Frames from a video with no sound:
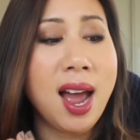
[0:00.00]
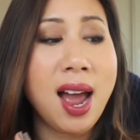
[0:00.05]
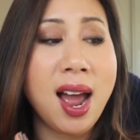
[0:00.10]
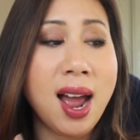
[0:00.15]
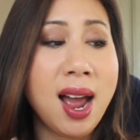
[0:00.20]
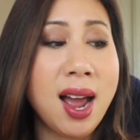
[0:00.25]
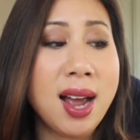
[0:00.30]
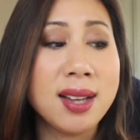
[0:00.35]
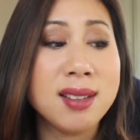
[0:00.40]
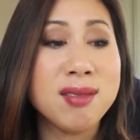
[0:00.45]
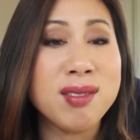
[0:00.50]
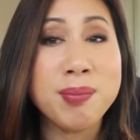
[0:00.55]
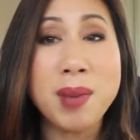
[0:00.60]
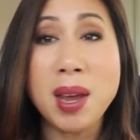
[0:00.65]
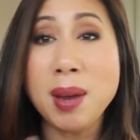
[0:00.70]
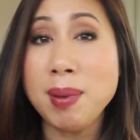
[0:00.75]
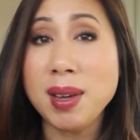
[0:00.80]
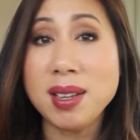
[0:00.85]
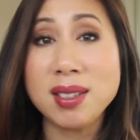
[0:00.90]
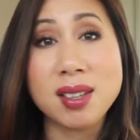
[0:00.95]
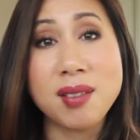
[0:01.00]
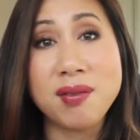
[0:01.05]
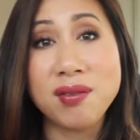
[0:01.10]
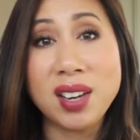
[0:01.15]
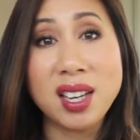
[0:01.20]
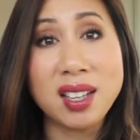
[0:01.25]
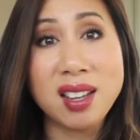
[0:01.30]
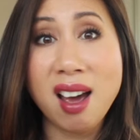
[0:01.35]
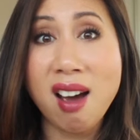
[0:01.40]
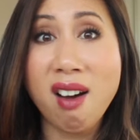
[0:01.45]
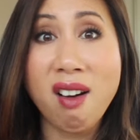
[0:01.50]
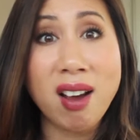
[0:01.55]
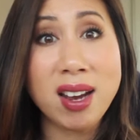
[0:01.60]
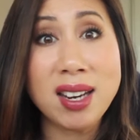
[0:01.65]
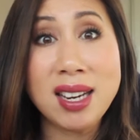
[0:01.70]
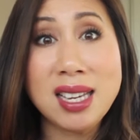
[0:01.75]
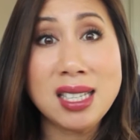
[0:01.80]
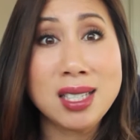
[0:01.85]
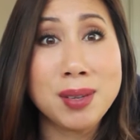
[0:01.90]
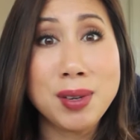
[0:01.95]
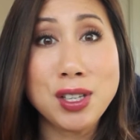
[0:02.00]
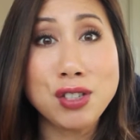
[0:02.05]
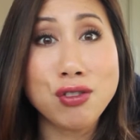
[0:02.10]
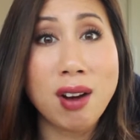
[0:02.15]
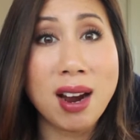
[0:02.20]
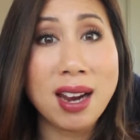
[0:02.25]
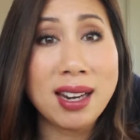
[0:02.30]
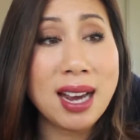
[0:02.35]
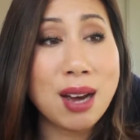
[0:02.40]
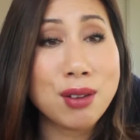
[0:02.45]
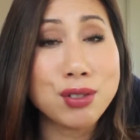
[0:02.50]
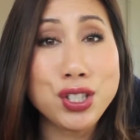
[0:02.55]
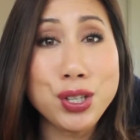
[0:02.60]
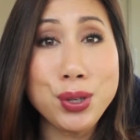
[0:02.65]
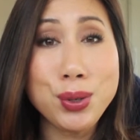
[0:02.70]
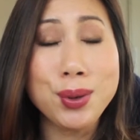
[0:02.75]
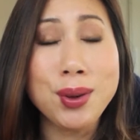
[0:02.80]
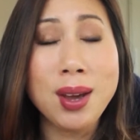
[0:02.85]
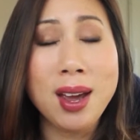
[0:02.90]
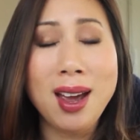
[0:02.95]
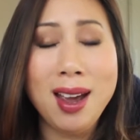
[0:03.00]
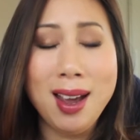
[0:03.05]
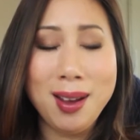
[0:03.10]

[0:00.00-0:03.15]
And maybe it's something that I need to be trying out too.